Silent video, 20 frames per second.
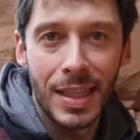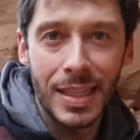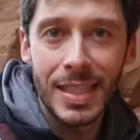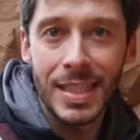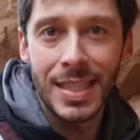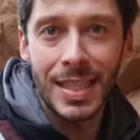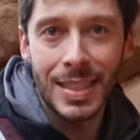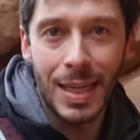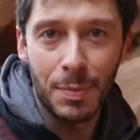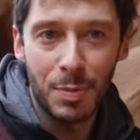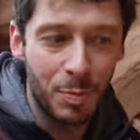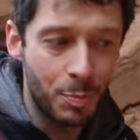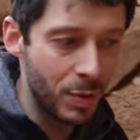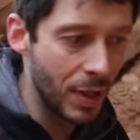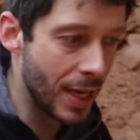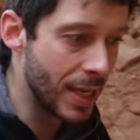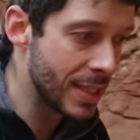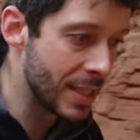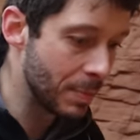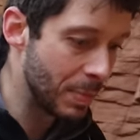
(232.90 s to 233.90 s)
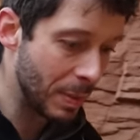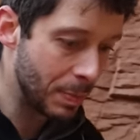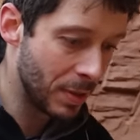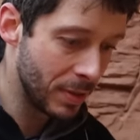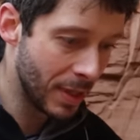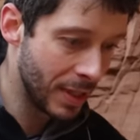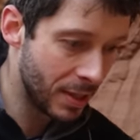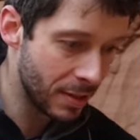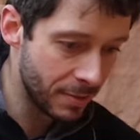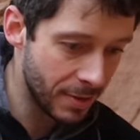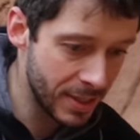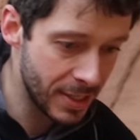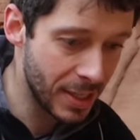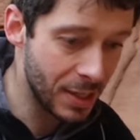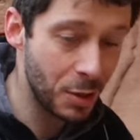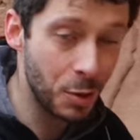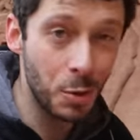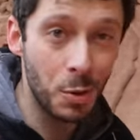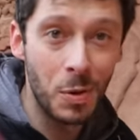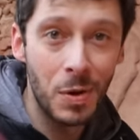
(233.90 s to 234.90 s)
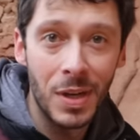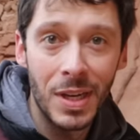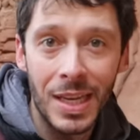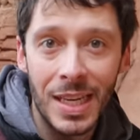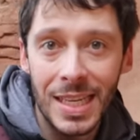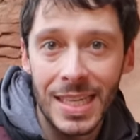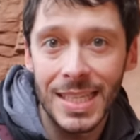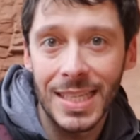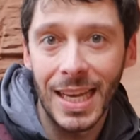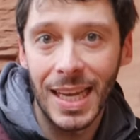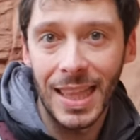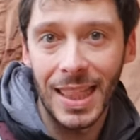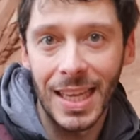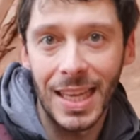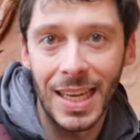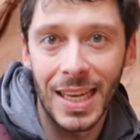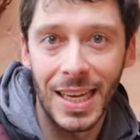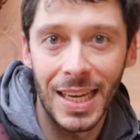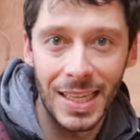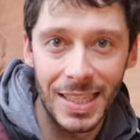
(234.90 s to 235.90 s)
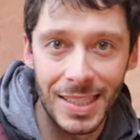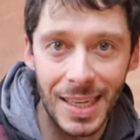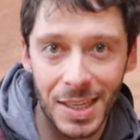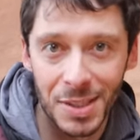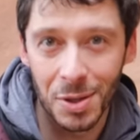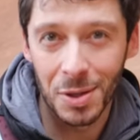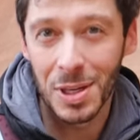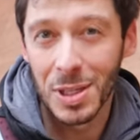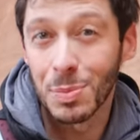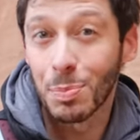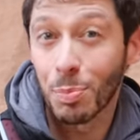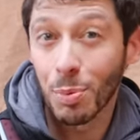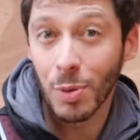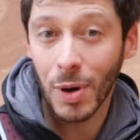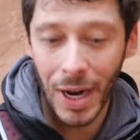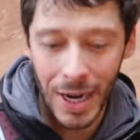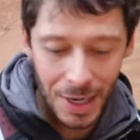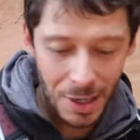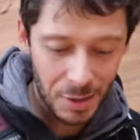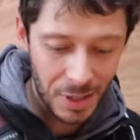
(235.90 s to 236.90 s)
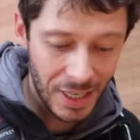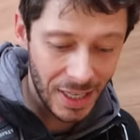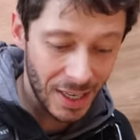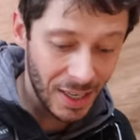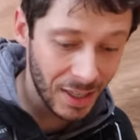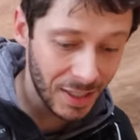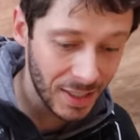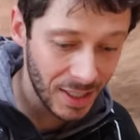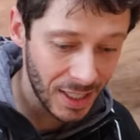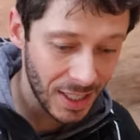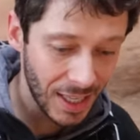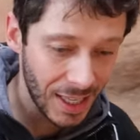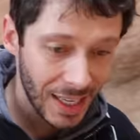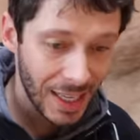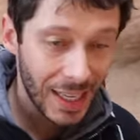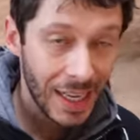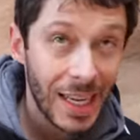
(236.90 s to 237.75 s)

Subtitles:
This is the type of place that people need to visit who say the desert is brown and ugly.